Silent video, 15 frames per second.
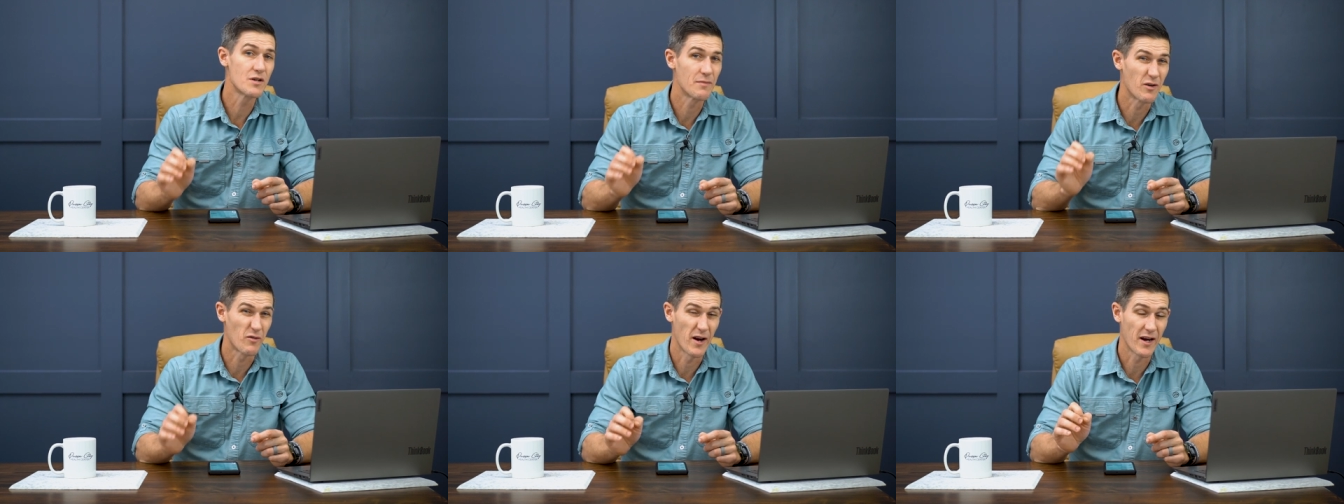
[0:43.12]
I'm
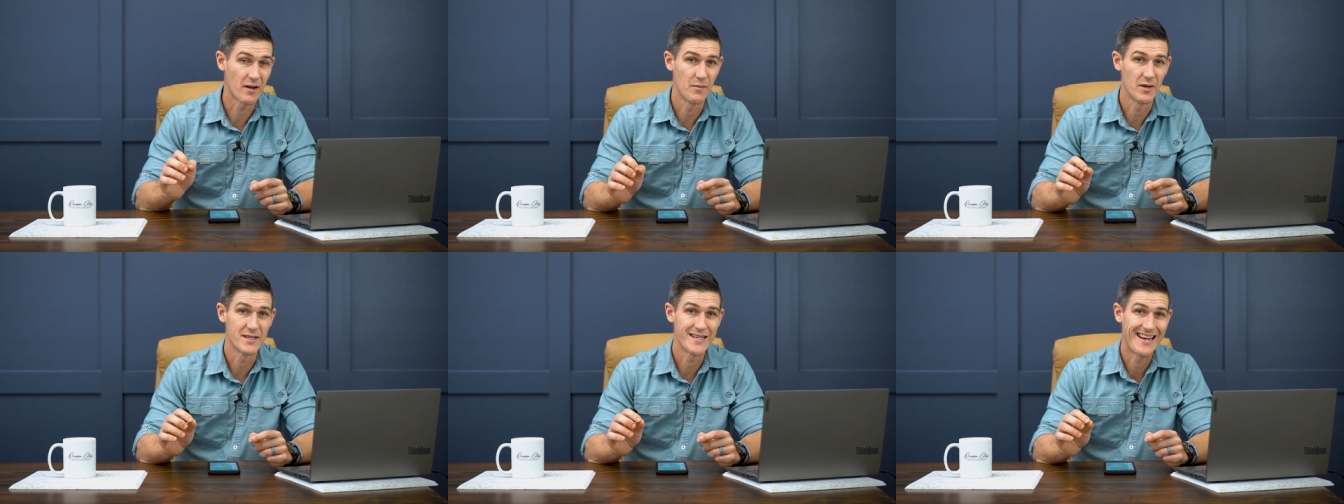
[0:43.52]
gonna
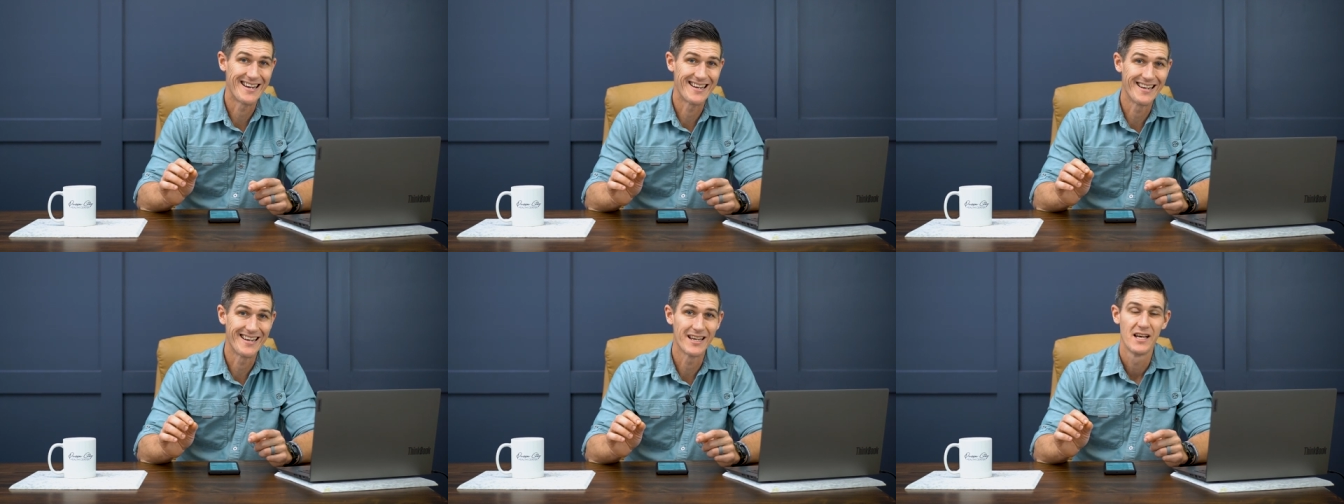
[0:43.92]
recommend
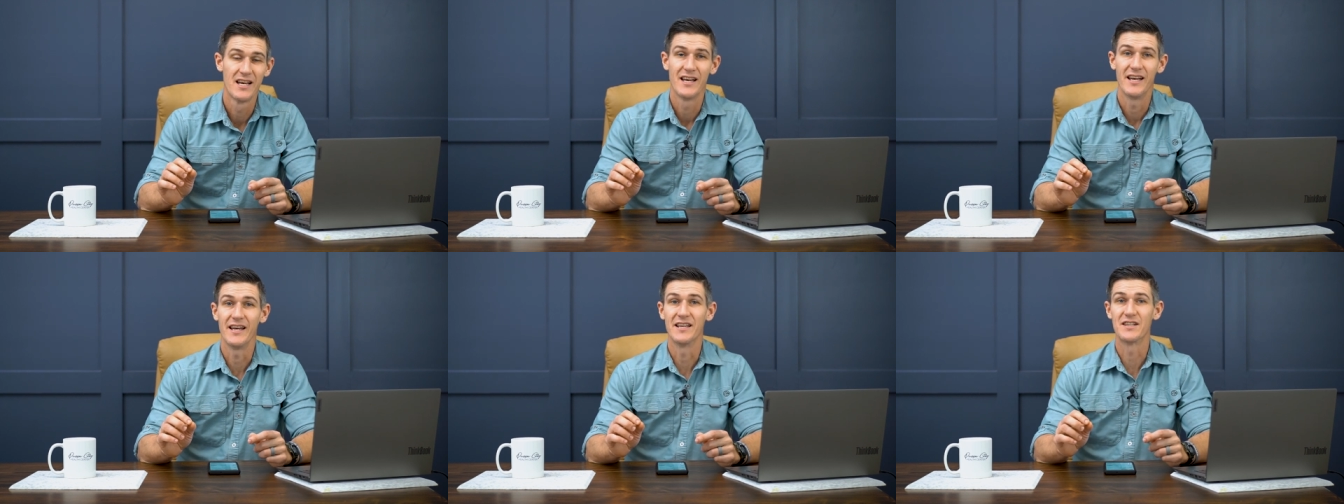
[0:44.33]
taking
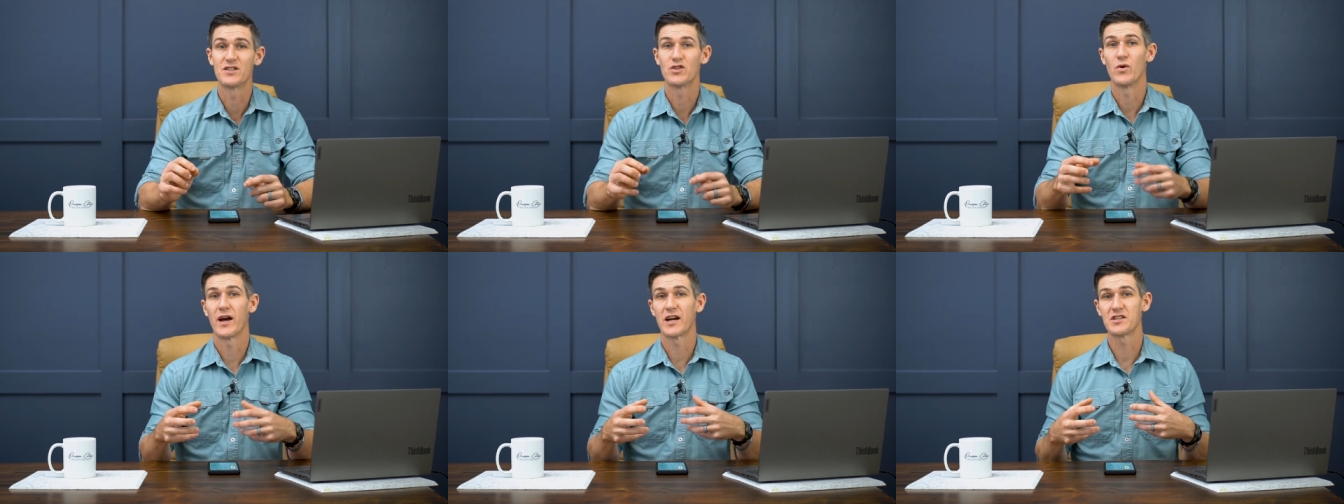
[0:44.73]
is
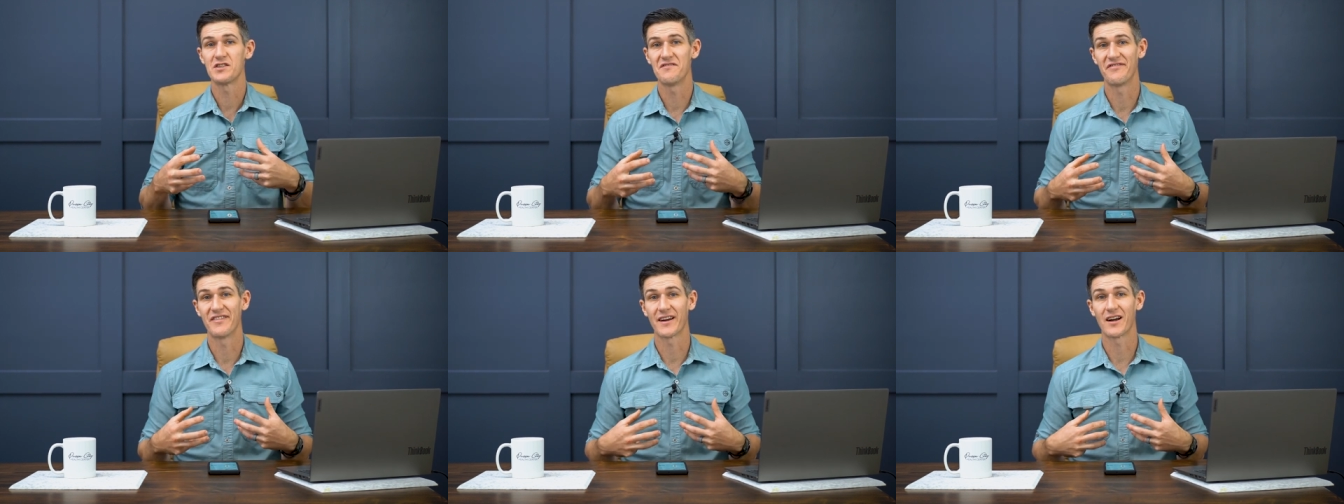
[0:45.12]
to actually
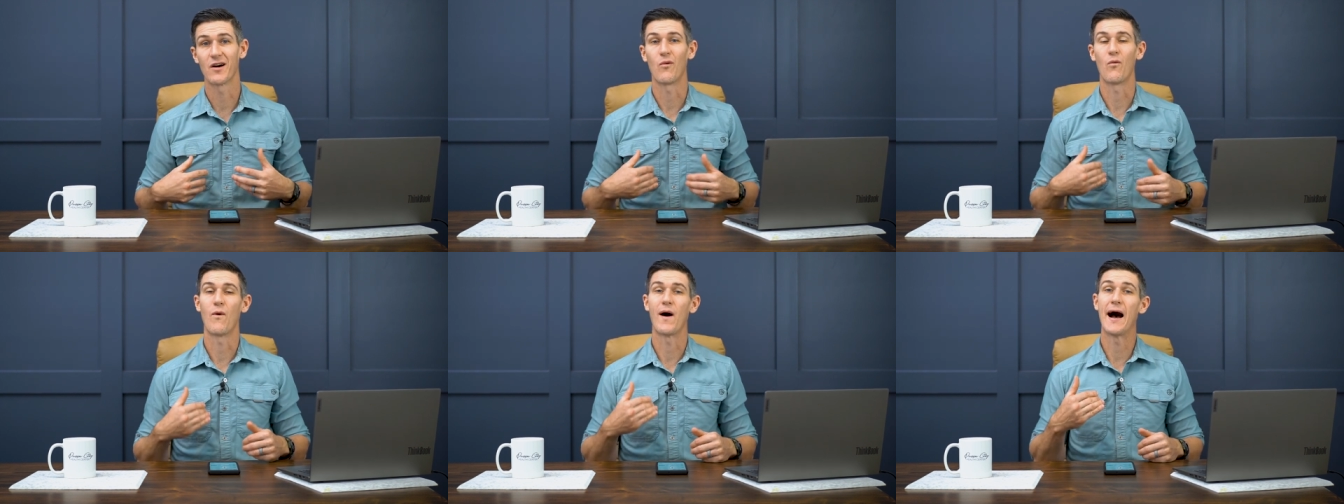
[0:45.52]
figure
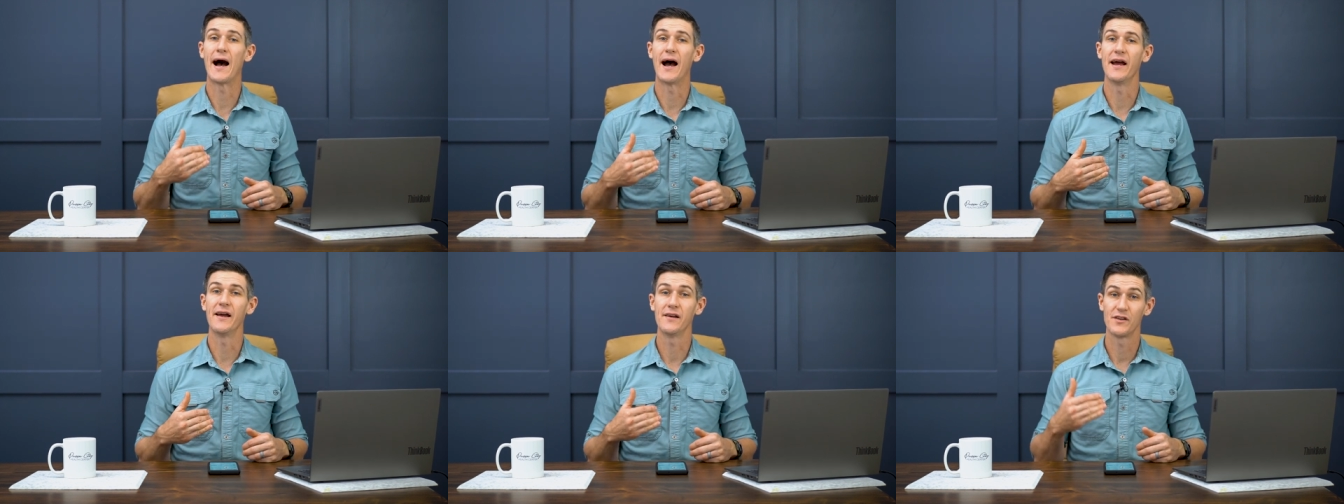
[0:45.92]
out
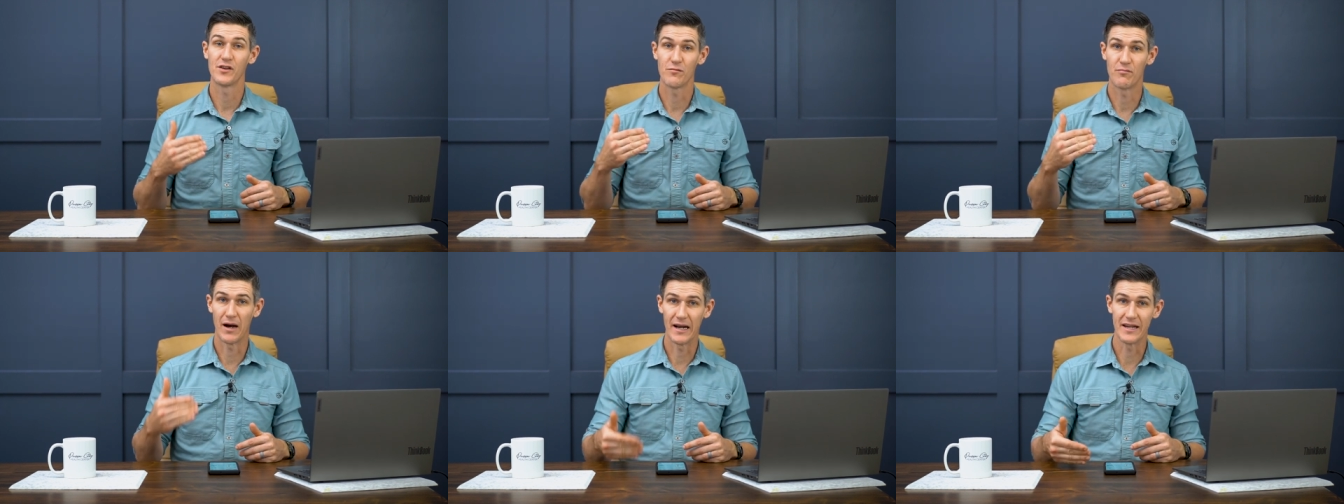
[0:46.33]
why your
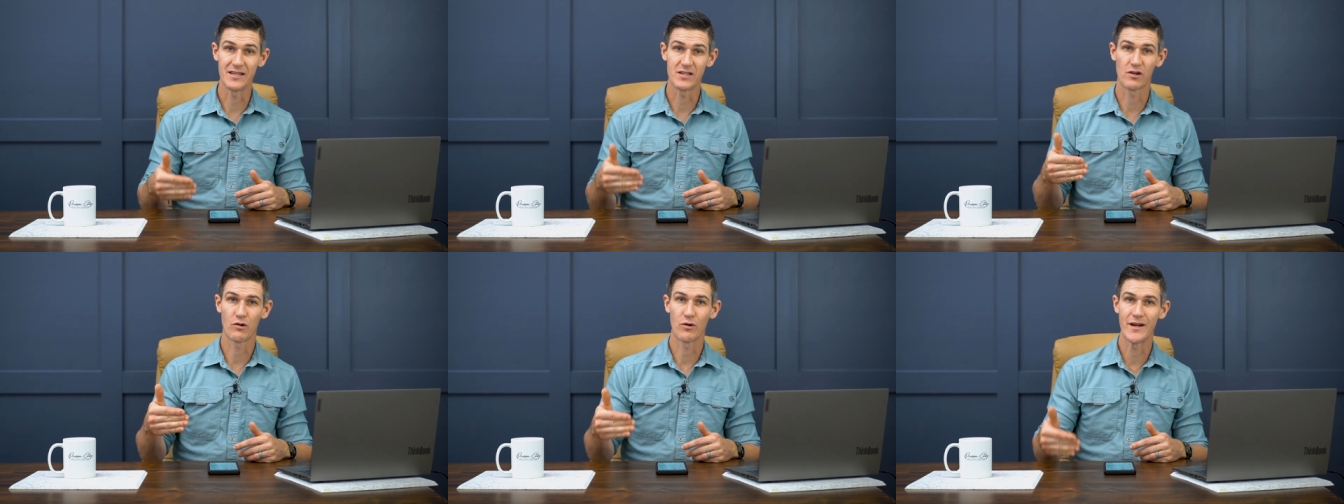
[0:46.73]
body's
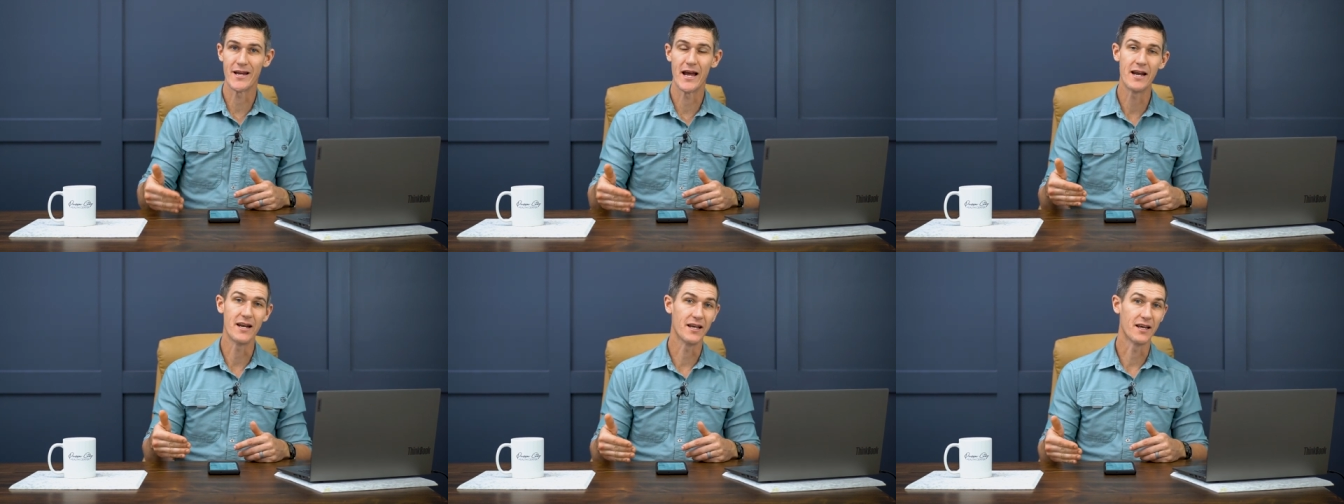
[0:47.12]

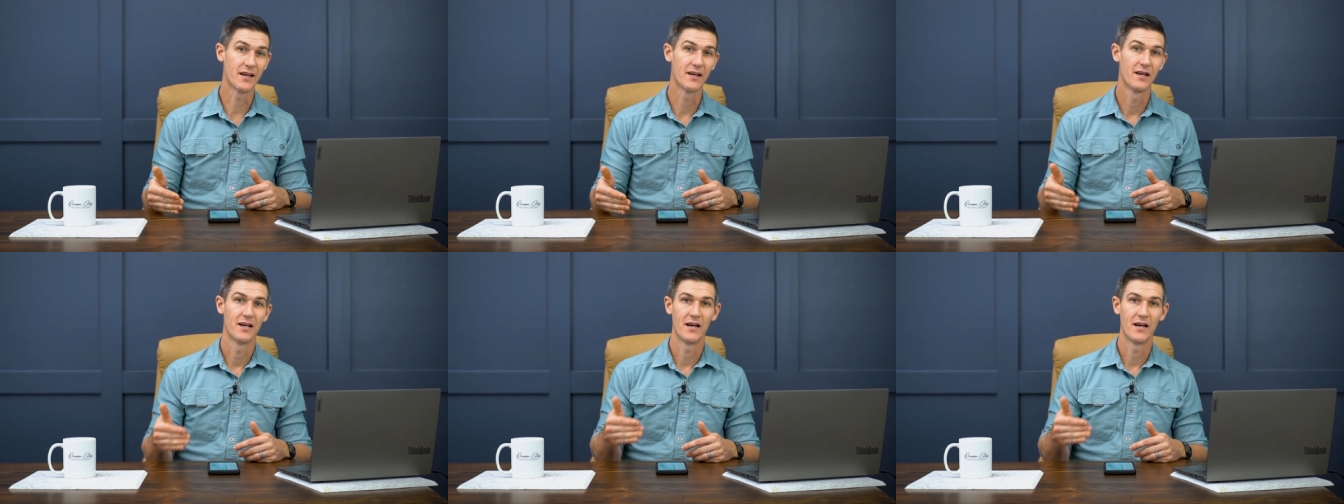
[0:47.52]
creating